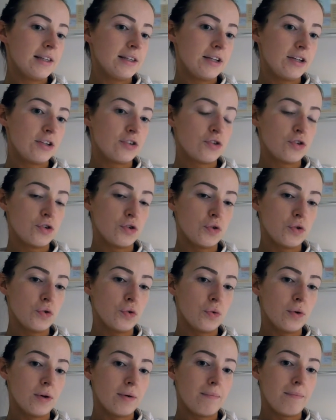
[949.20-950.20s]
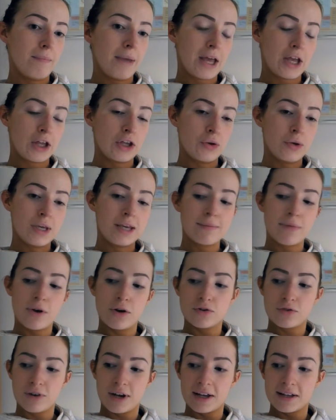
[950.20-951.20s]
need to make a new
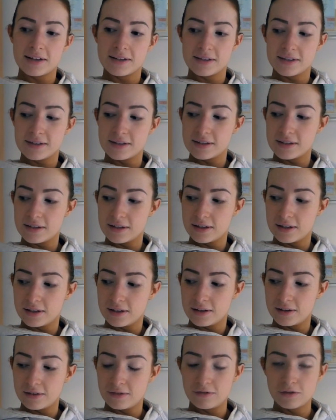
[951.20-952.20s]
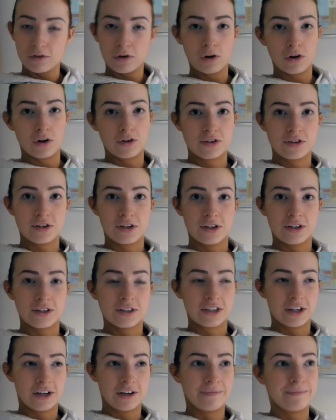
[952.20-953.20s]
email address. I've got lots to do,
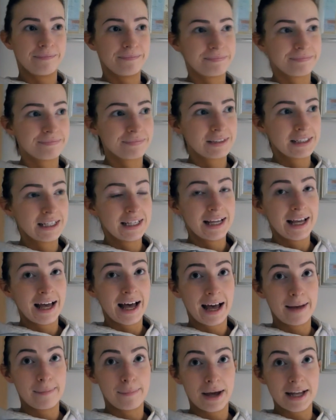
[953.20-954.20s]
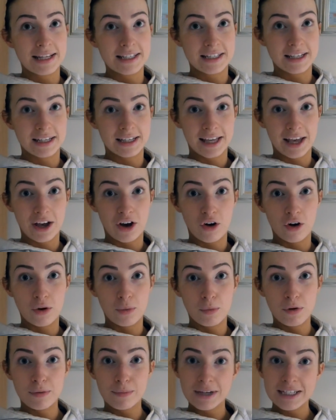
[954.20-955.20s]
so I better get
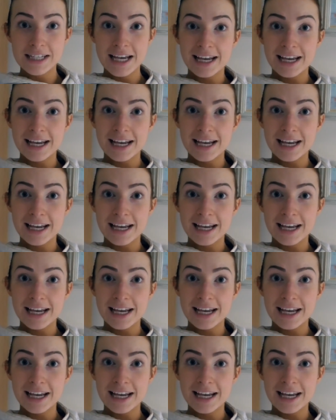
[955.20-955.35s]
on with my